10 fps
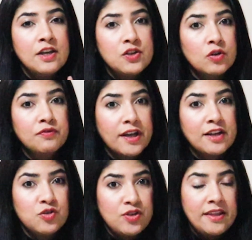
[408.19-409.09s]
Don't
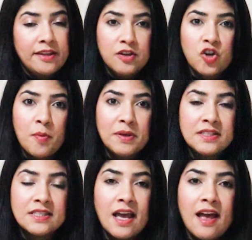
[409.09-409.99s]
forget to share that in
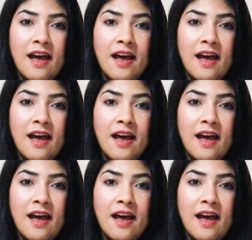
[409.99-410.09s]
comments.